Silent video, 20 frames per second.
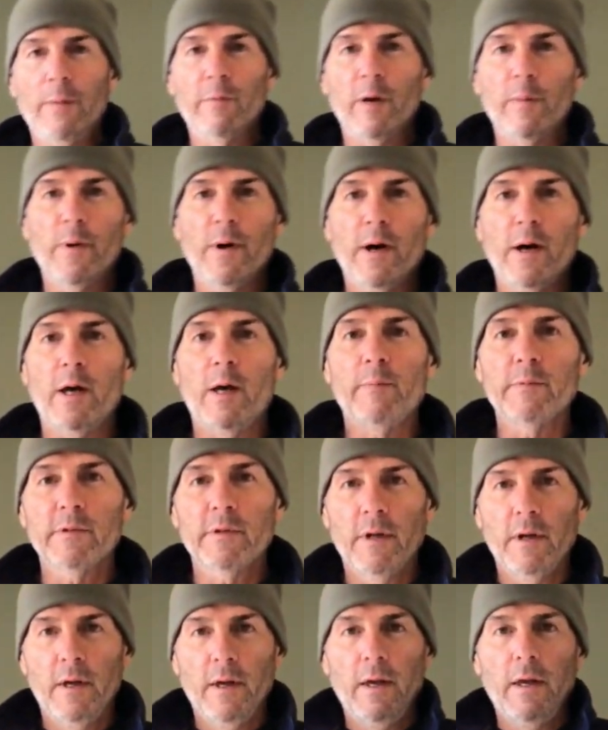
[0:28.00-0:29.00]
in my
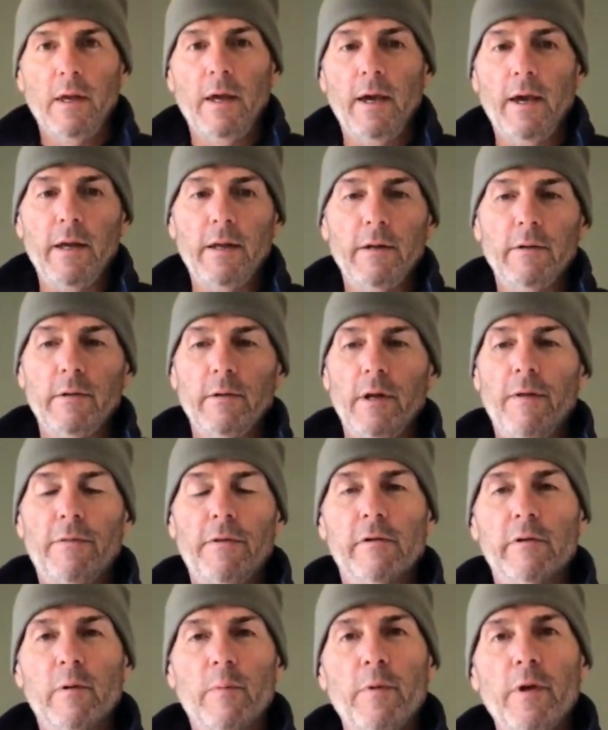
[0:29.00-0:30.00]
palms, and if
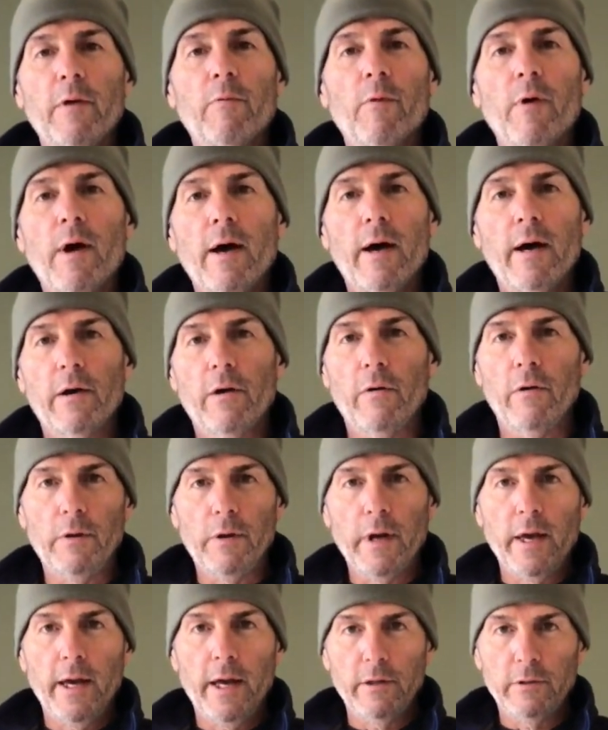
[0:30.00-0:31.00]
there's a big rock or a
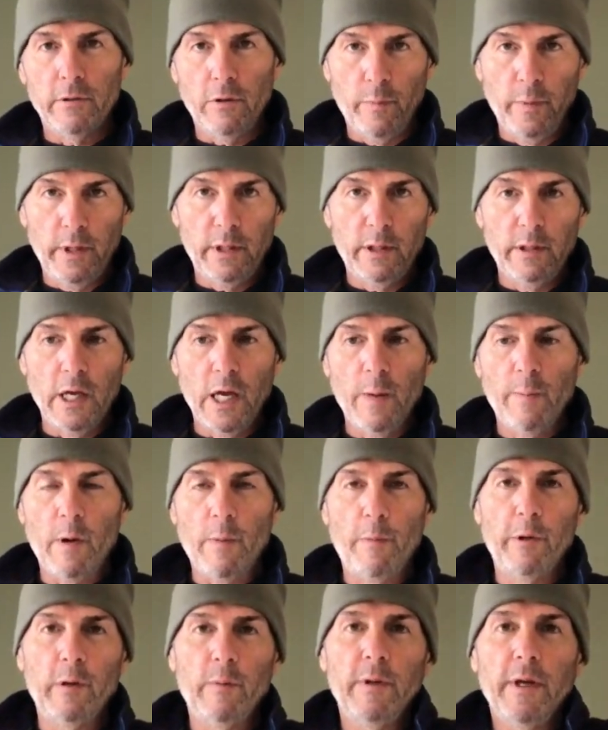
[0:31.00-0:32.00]
ledge or a big step, I'll
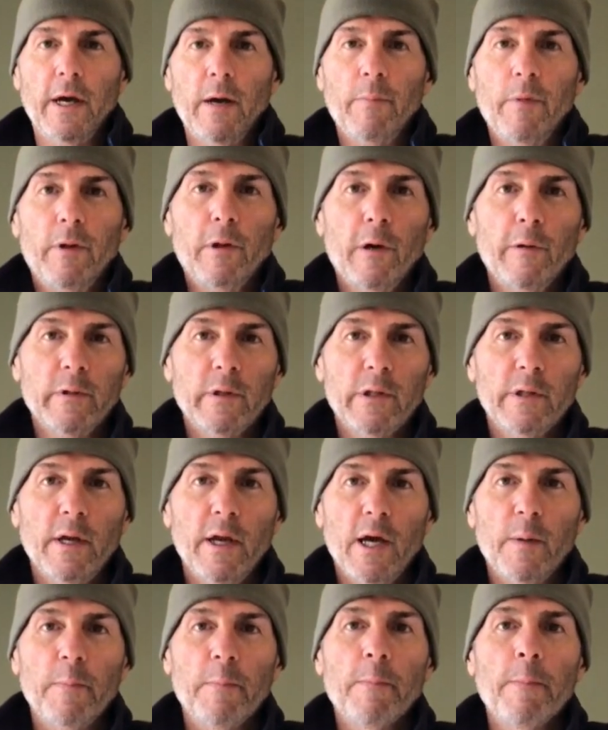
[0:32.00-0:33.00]
put them down below the
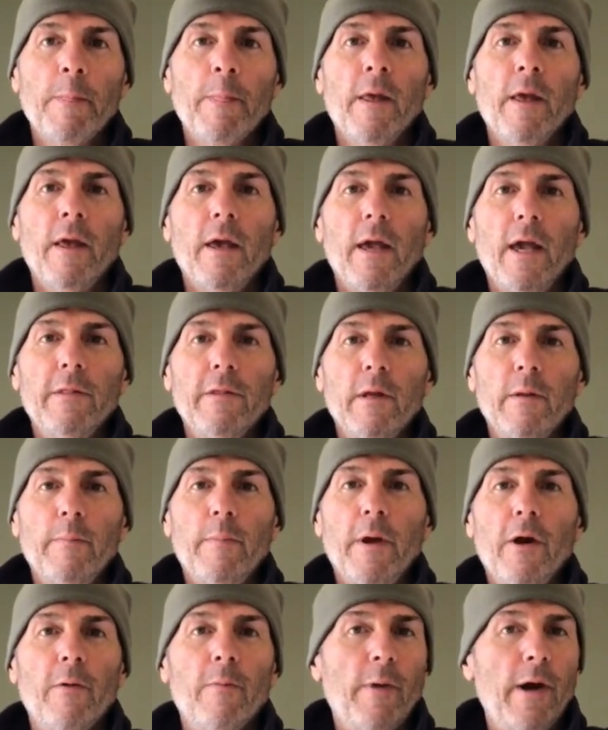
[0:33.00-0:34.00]
step and then
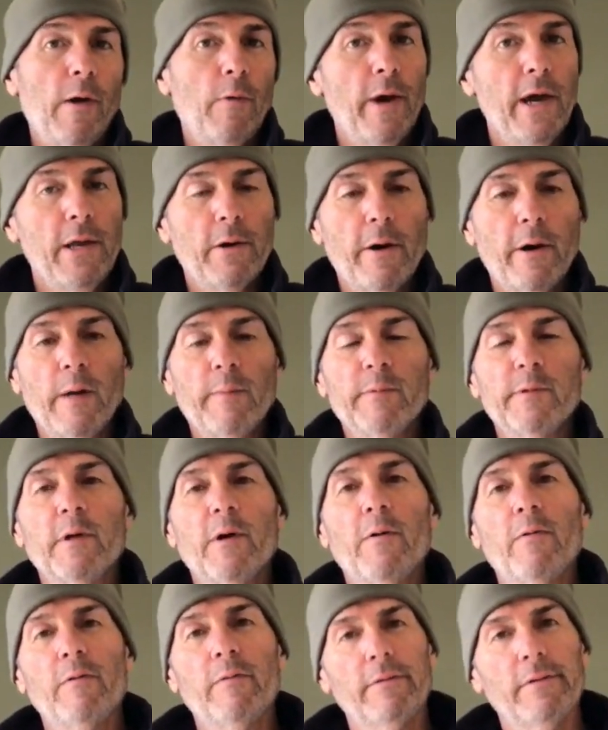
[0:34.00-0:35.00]
bear my weight on them.
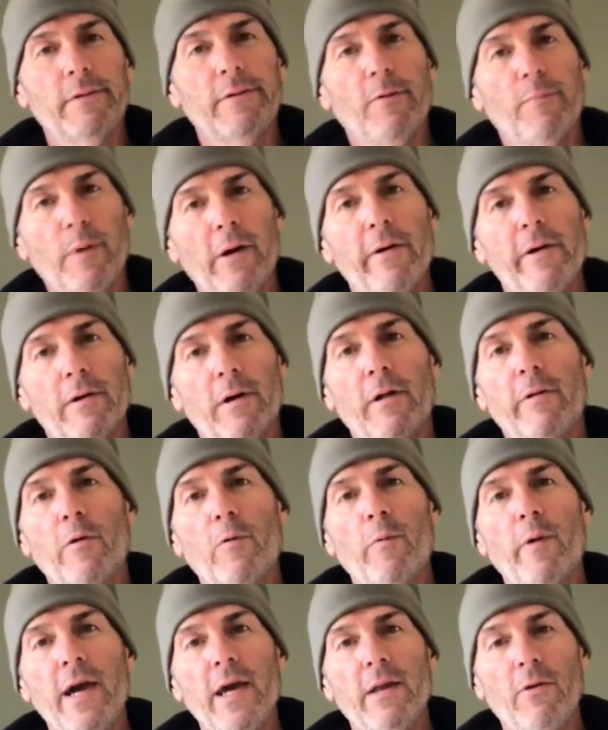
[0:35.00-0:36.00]
So you're bearing all
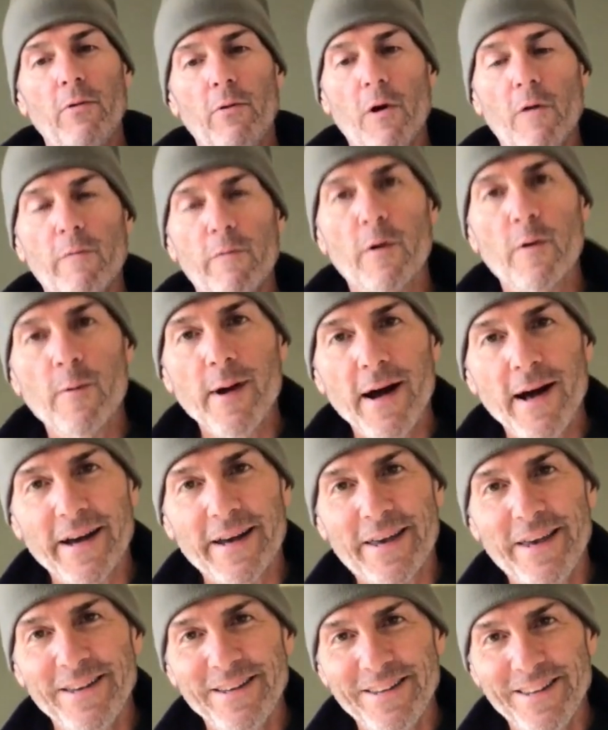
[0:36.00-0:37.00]
your weight over a
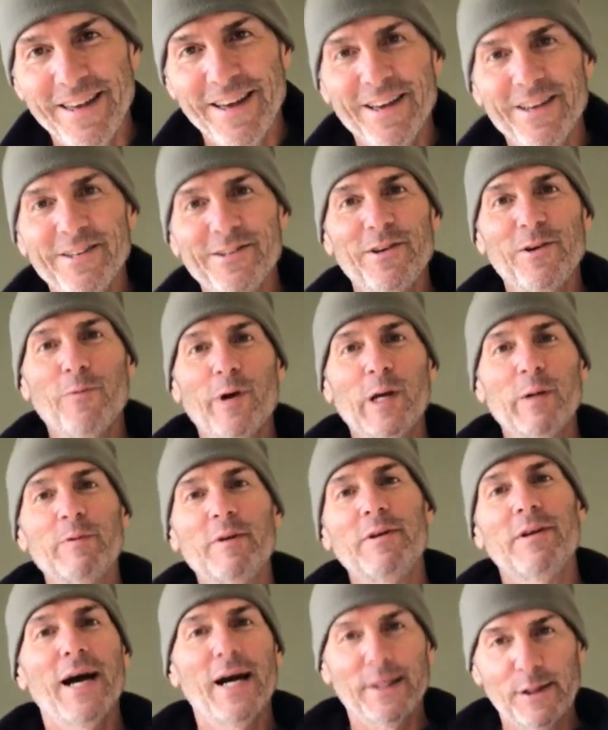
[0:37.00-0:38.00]
rock, so you want them
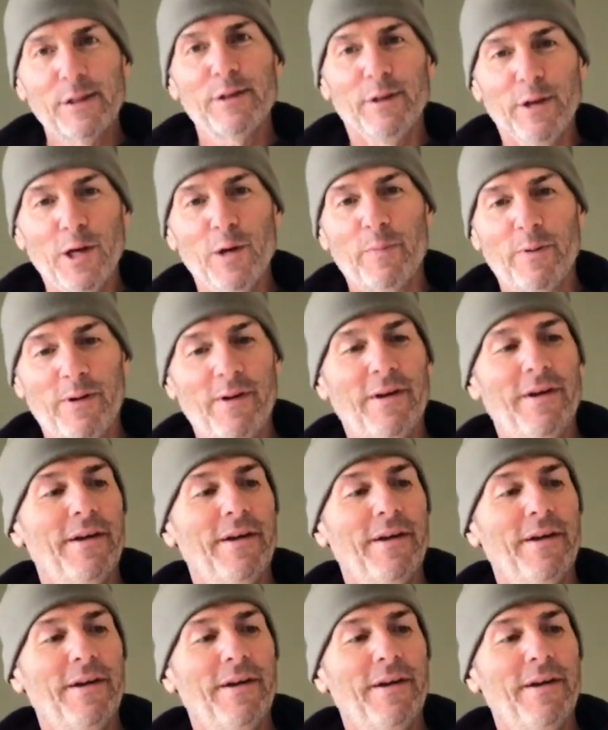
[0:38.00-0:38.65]
to not slip.